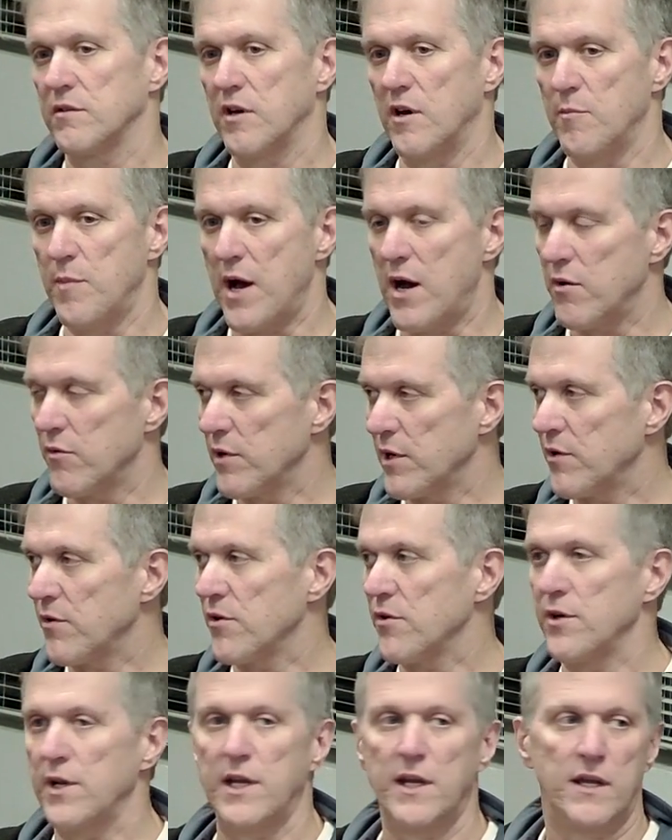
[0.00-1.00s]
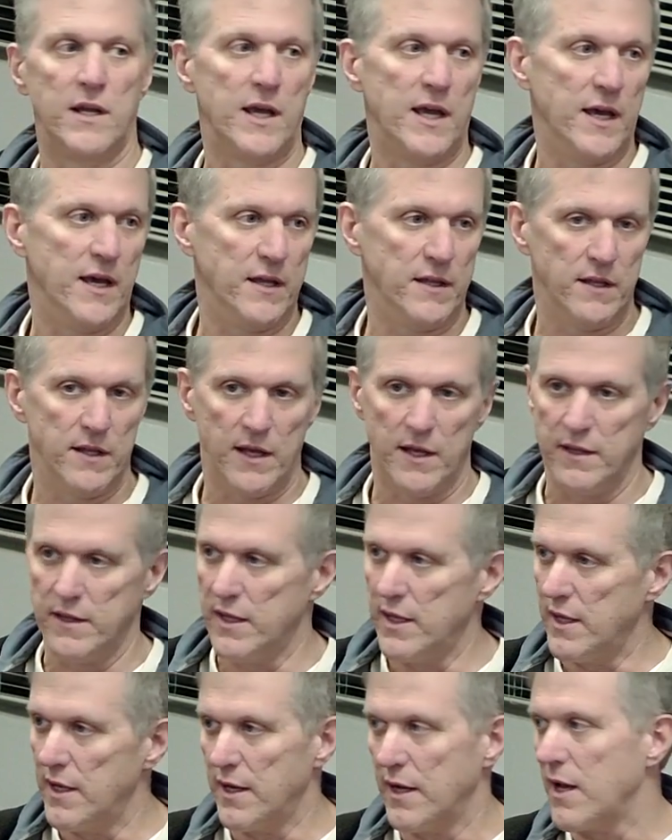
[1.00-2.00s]
about recruiting and
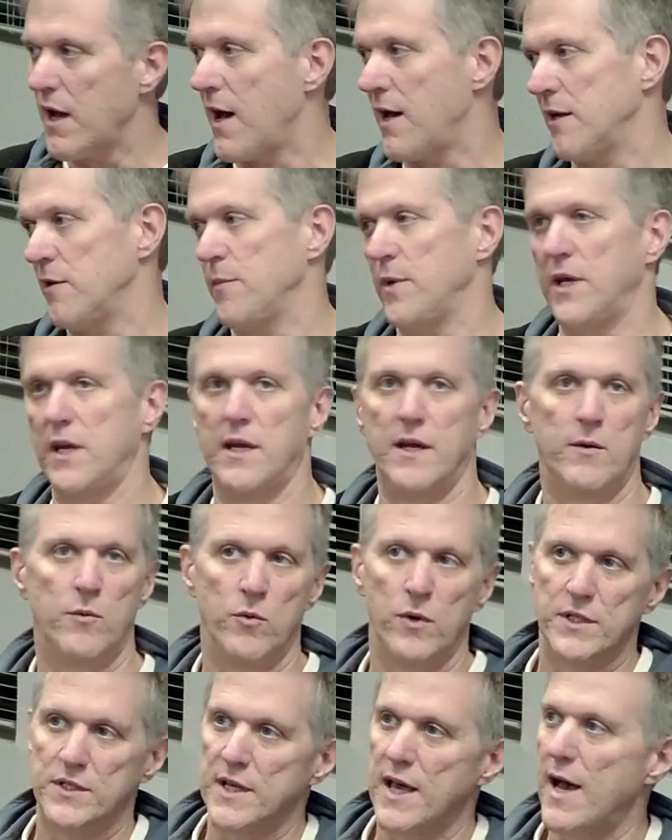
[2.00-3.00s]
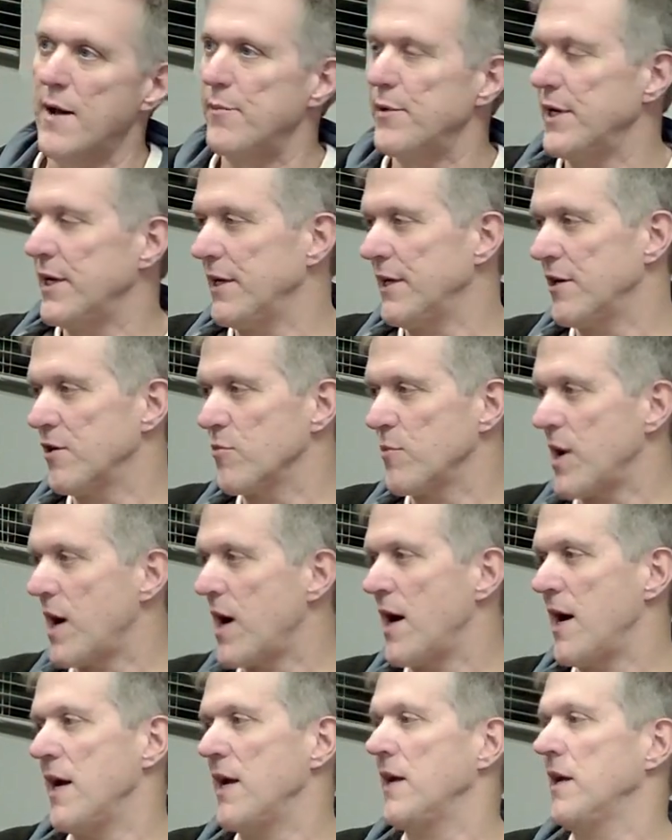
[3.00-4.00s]
the economy and what's happening
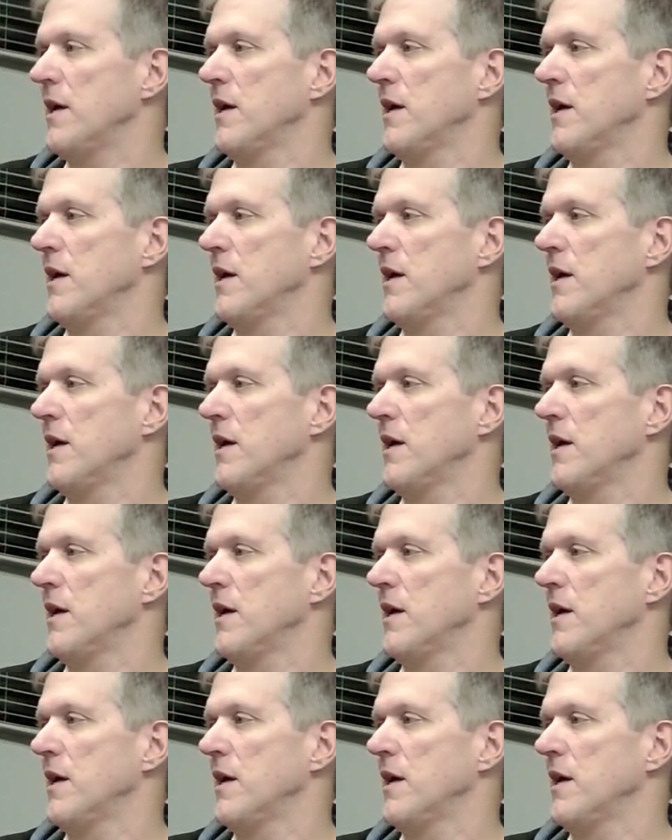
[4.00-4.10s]
nearby,